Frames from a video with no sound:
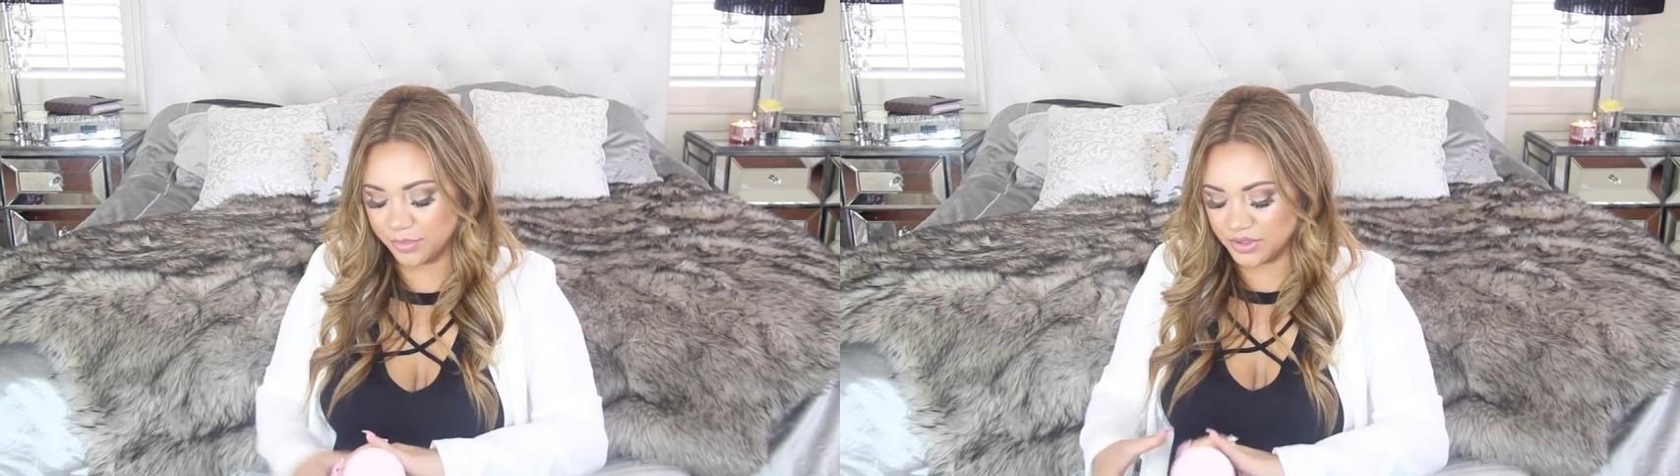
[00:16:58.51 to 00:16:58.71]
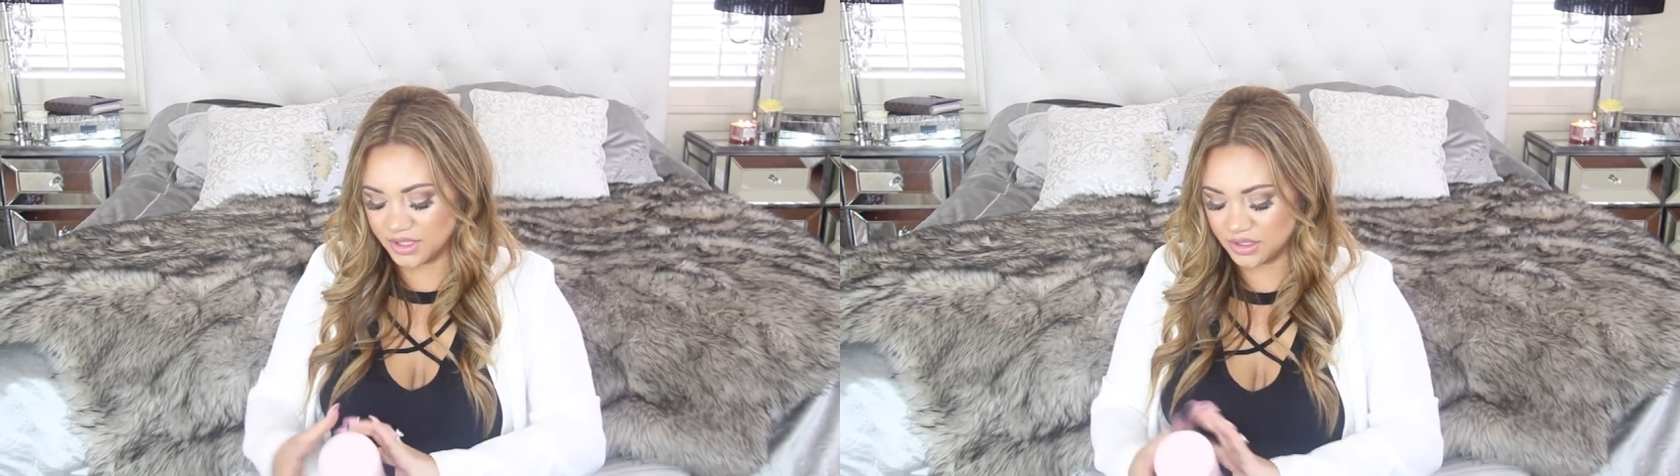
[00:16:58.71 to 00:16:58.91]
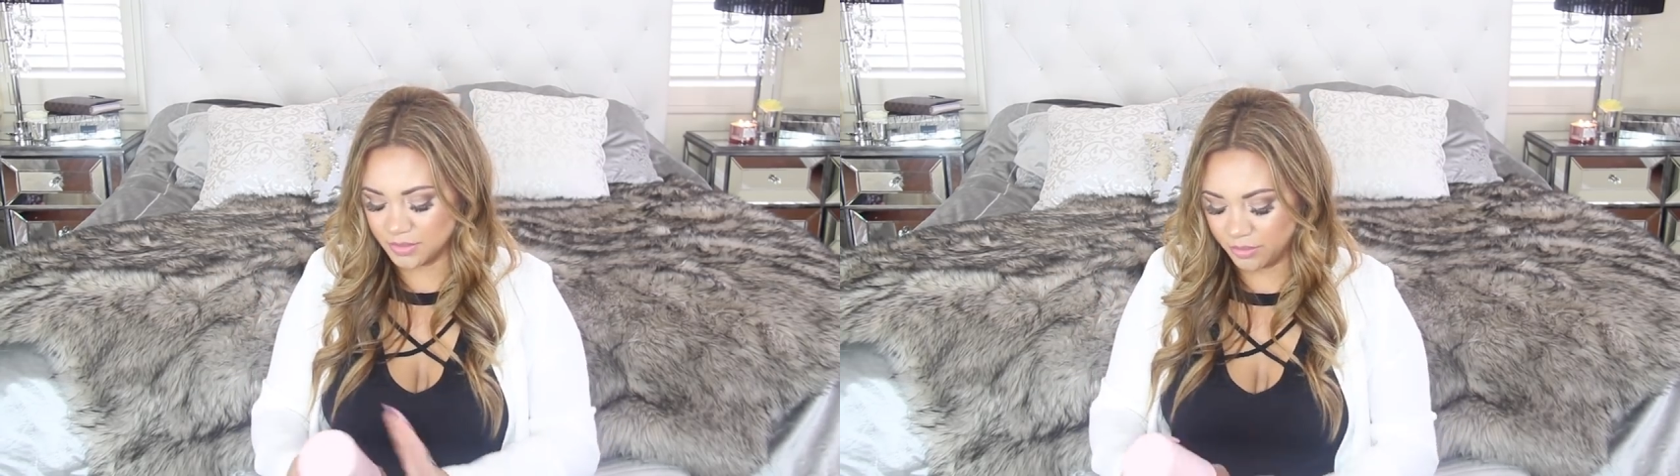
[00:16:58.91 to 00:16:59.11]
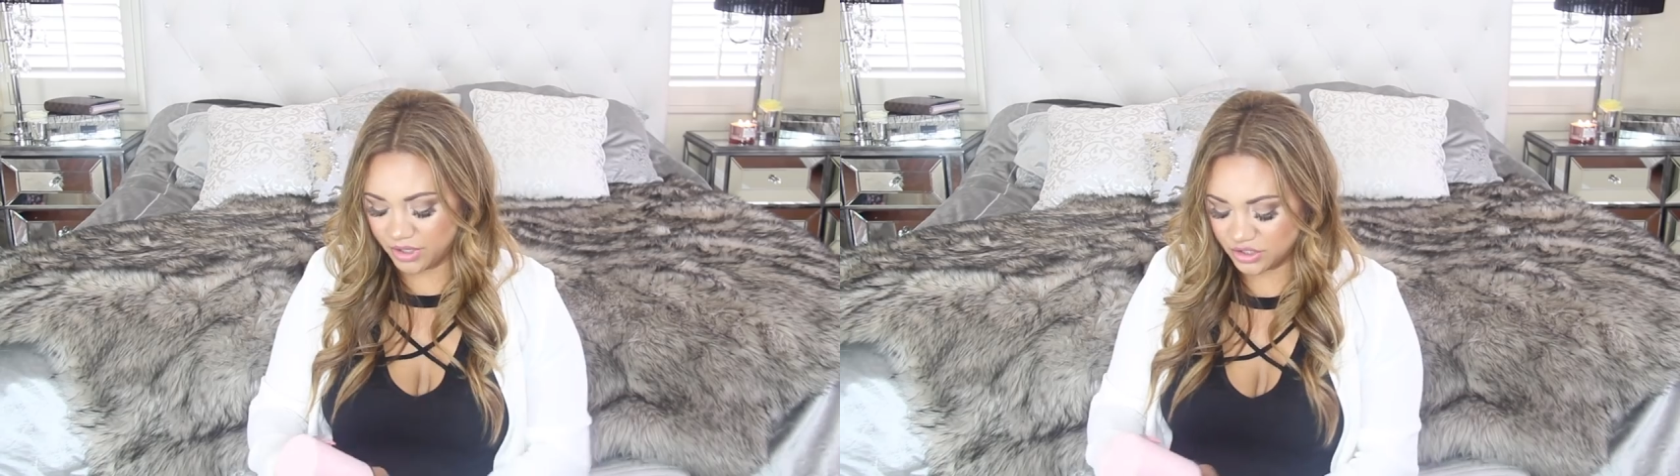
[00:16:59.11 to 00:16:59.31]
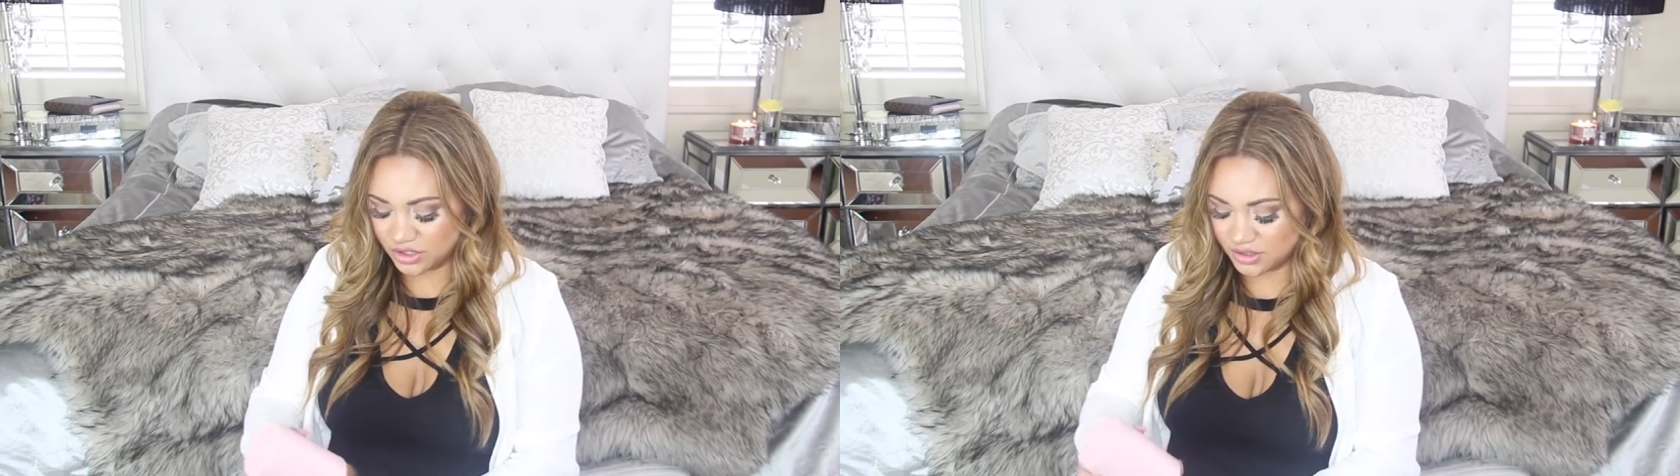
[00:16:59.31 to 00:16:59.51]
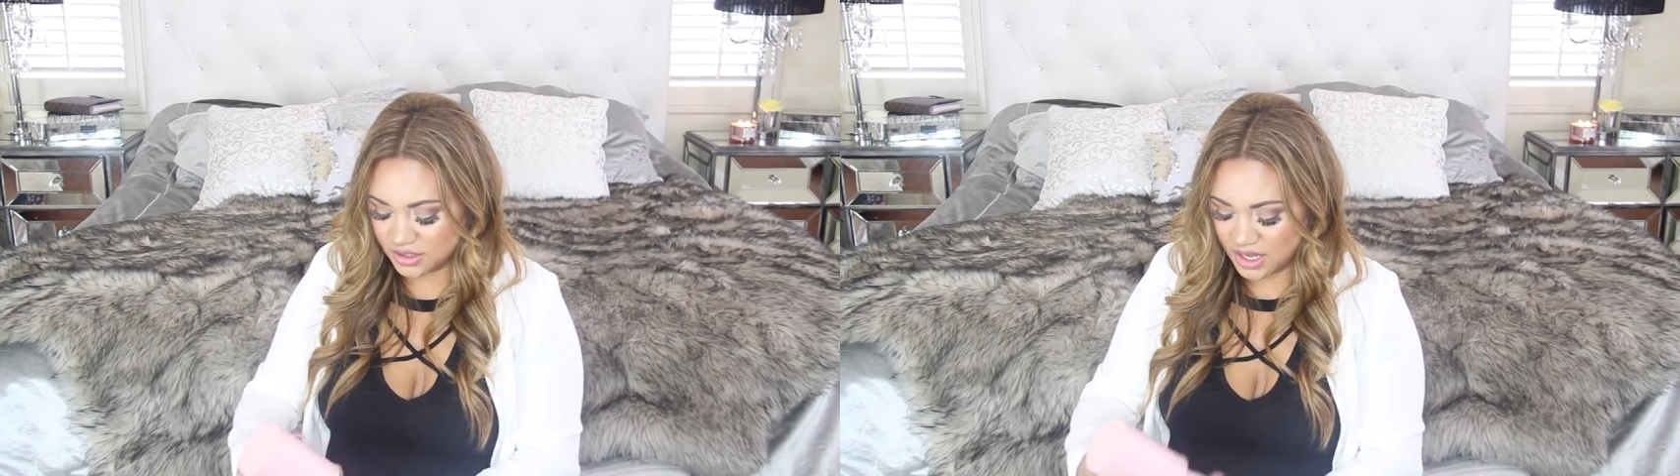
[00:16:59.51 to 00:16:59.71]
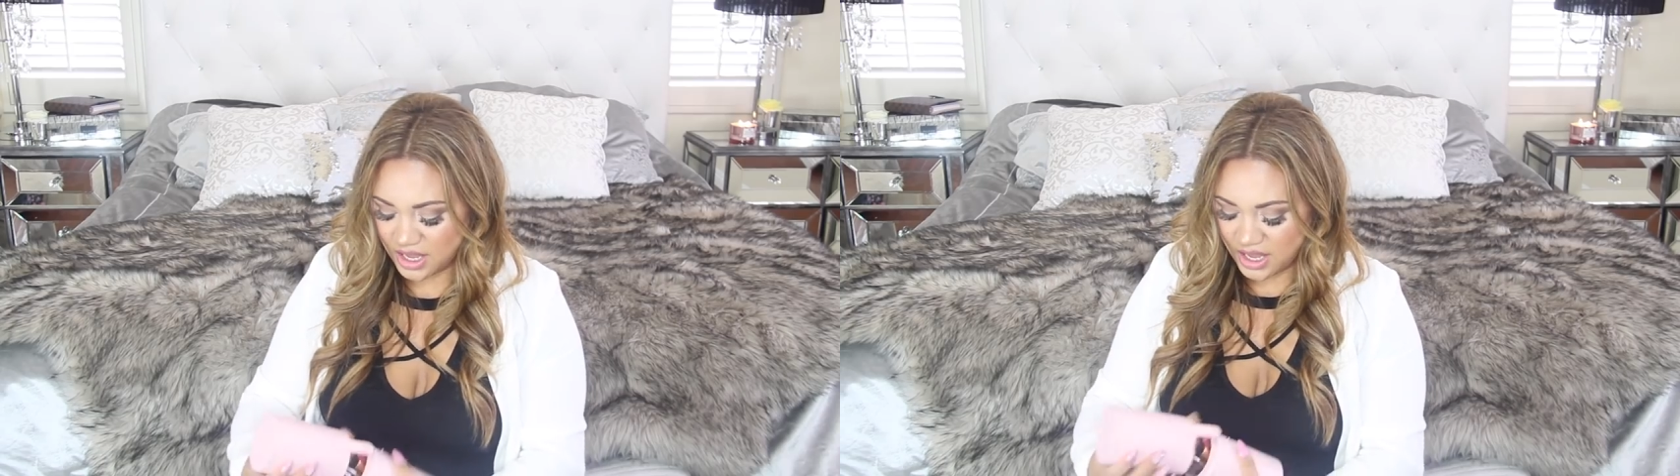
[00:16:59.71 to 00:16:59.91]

it protects my brushes,